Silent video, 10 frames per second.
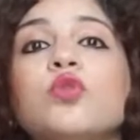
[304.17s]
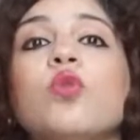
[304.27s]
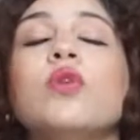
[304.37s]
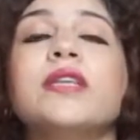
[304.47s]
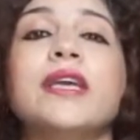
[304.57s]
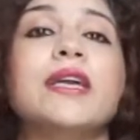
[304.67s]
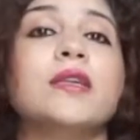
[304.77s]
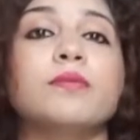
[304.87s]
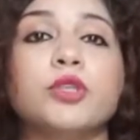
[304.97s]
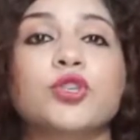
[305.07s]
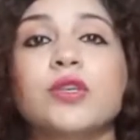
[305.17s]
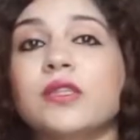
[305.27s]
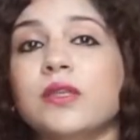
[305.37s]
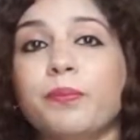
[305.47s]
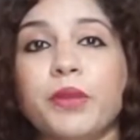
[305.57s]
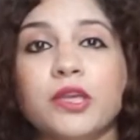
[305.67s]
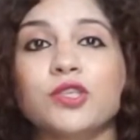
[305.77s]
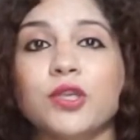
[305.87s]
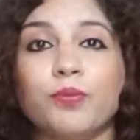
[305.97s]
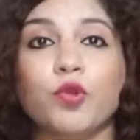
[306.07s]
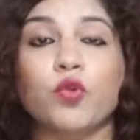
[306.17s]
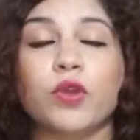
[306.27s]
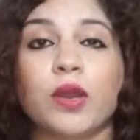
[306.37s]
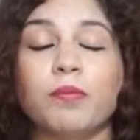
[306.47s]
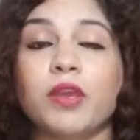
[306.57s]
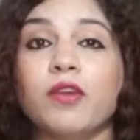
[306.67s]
to take admission in the PhD program.